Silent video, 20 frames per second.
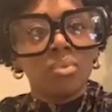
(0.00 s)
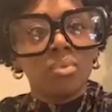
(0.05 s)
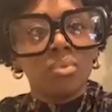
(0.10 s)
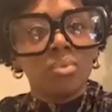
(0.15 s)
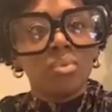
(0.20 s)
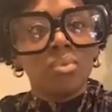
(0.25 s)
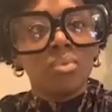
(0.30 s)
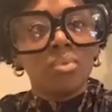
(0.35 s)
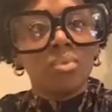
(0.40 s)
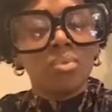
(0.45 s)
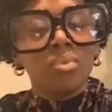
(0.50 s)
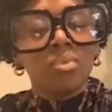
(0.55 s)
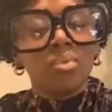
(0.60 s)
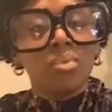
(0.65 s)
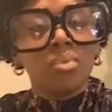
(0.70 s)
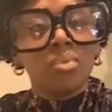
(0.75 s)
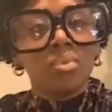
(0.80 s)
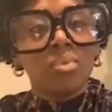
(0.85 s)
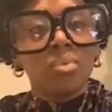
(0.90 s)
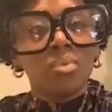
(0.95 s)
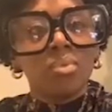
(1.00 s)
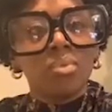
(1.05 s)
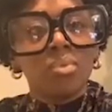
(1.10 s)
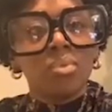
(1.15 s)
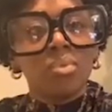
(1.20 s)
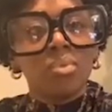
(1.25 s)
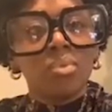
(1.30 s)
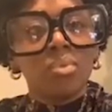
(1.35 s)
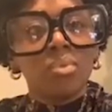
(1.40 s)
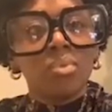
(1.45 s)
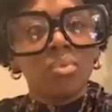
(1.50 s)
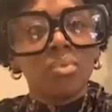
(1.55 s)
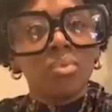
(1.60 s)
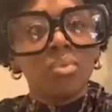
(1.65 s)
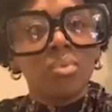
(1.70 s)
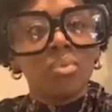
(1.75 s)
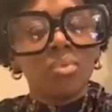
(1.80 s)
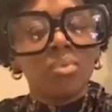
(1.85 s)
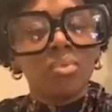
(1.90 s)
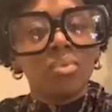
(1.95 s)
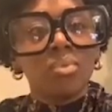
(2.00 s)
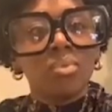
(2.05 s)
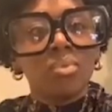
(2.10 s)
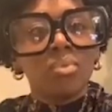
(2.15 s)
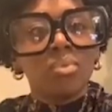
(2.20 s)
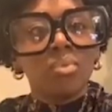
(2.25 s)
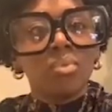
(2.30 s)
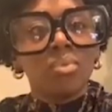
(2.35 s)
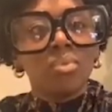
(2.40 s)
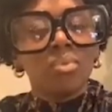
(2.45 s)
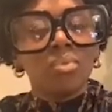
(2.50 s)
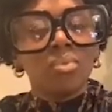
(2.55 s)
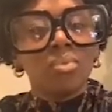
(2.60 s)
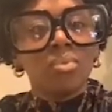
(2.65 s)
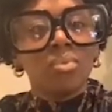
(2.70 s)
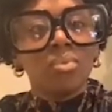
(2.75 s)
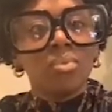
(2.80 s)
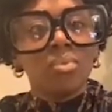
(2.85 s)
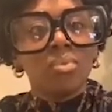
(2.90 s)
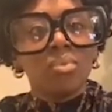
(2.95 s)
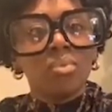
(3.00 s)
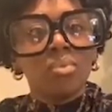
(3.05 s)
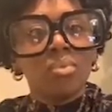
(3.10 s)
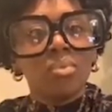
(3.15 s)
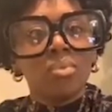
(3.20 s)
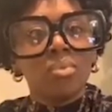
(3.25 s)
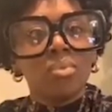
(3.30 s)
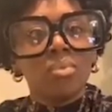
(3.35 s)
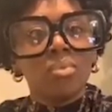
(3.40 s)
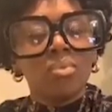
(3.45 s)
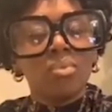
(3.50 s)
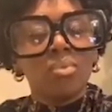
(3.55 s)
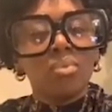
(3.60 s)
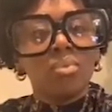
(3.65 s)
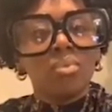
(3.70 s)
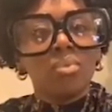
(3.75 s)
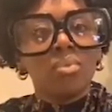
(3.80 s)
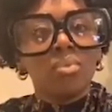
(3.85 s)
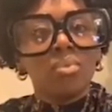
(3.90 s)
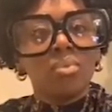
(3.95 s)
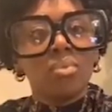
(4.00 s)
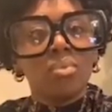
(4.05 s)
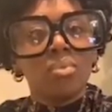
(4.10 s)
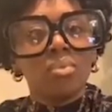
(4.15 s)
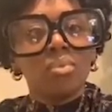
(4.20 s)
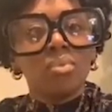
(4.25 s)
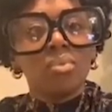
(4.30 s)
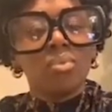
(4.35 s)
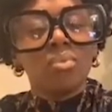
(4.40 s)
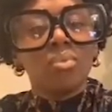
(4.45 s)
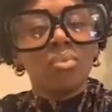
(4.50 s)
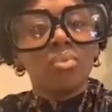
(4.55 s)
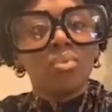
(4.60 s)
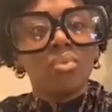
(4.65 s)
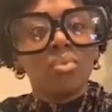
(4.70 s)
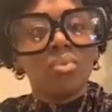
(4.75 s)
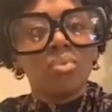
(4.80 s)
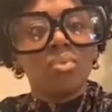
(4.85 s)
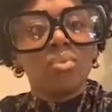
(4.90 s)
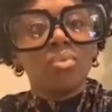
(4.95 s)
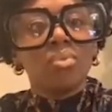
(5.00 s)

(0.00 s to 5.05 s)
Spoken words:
(not speaking)